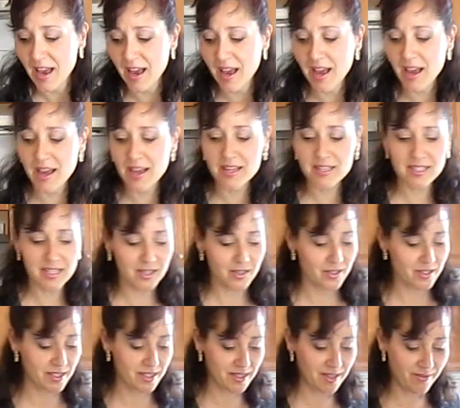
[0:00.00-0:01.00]
and
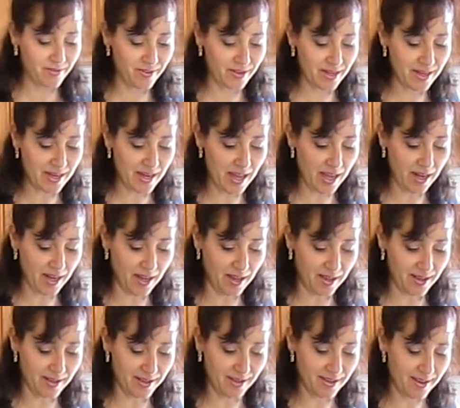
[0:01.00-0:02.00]
here's the
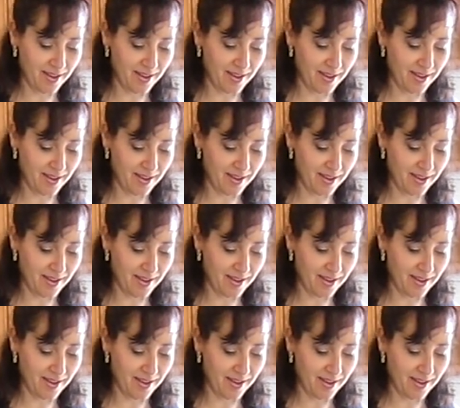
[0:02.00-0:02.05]
vanilla.